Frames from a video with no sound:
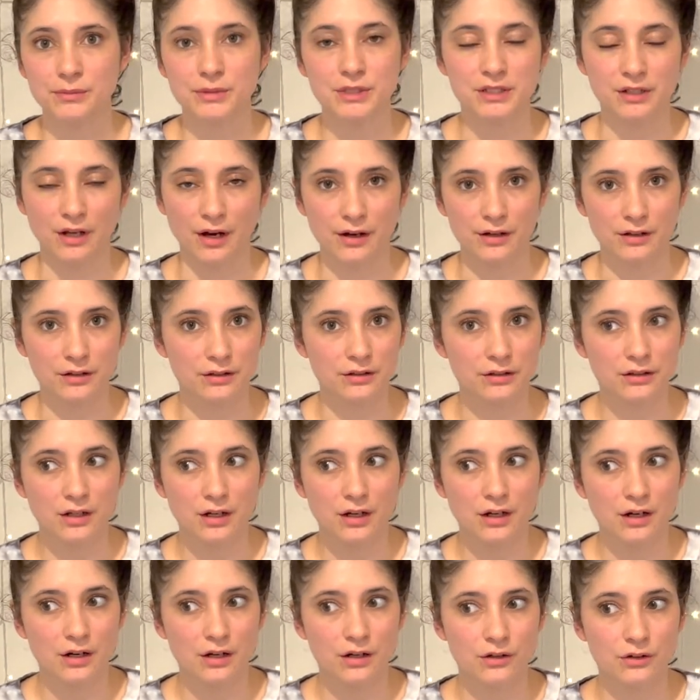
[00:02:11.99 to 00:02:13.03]
style
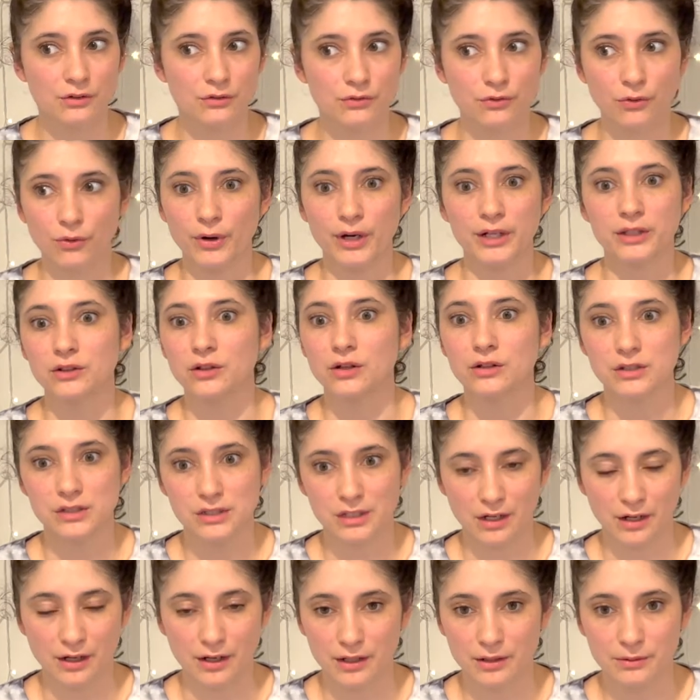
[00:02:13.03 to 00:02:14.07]
for a long
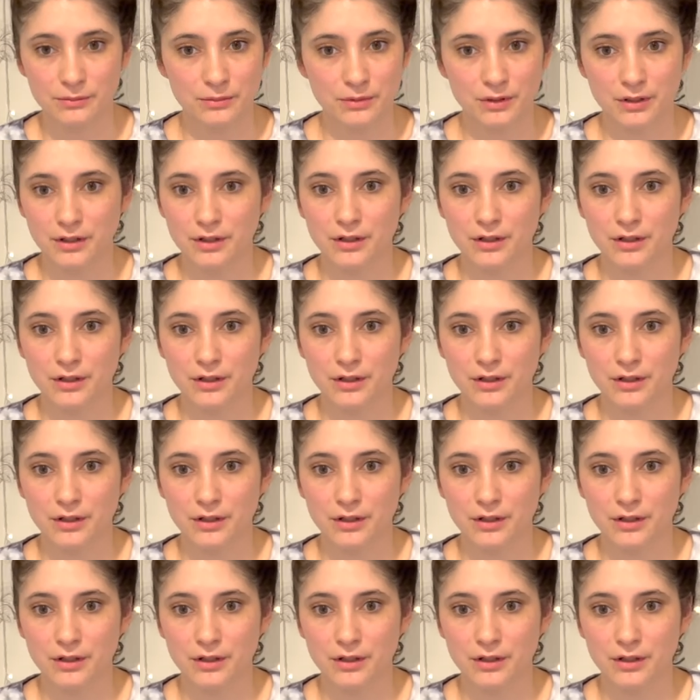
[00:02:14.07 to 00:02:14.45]
time,